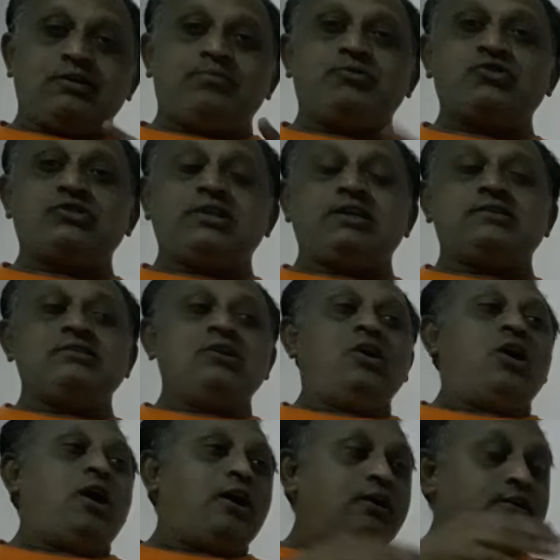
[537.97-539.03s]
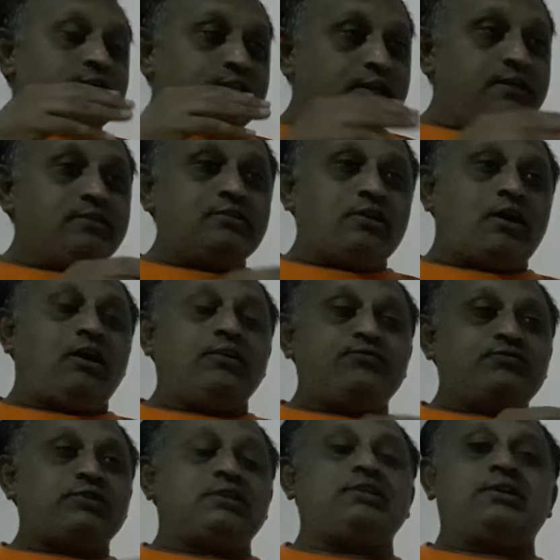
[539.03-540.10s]
business. And then
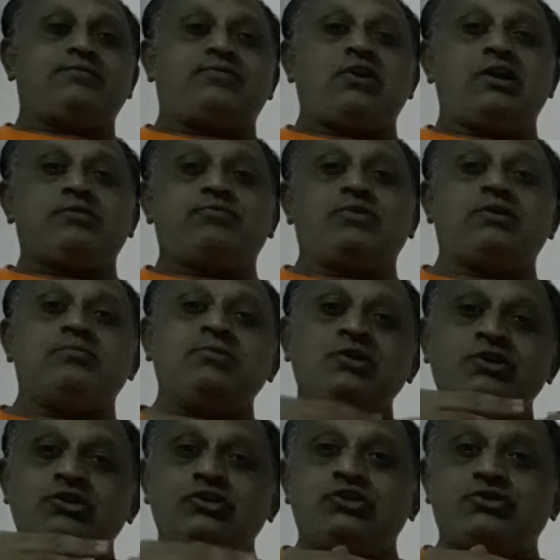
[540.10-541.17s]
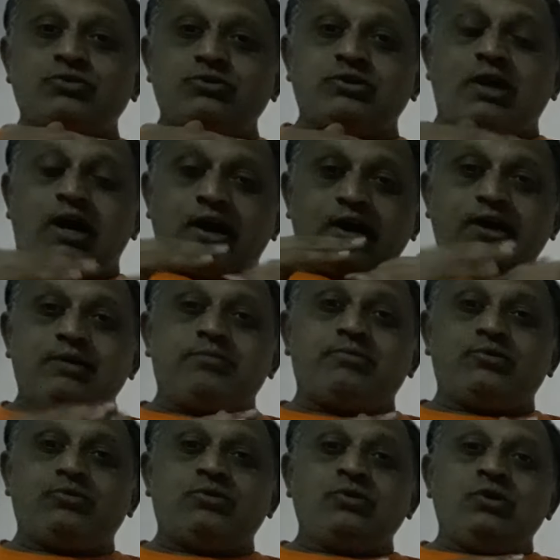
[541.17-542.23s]
after the platform, he should
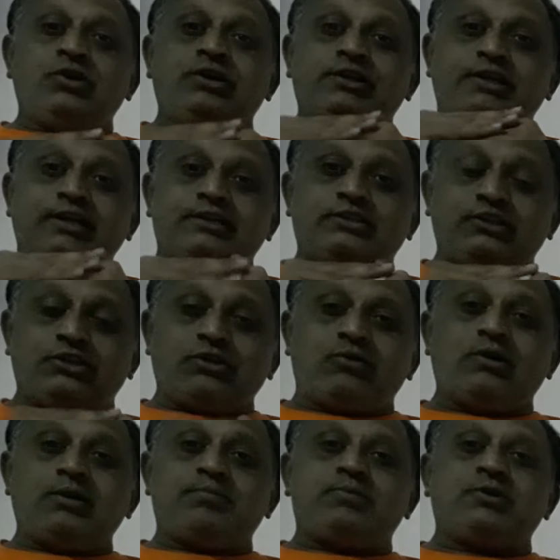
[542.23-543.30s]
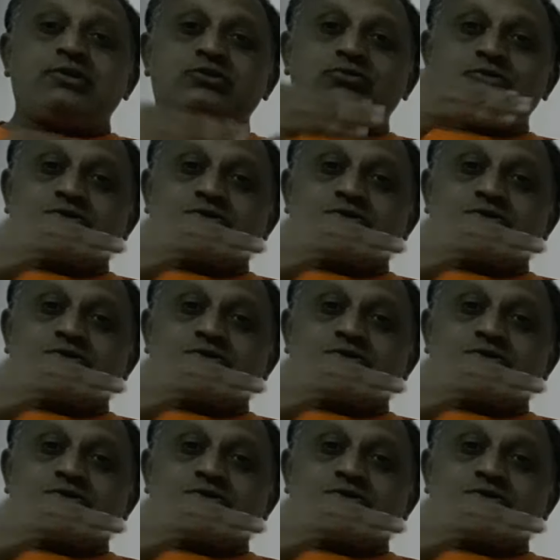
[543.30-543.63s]
have get the developers to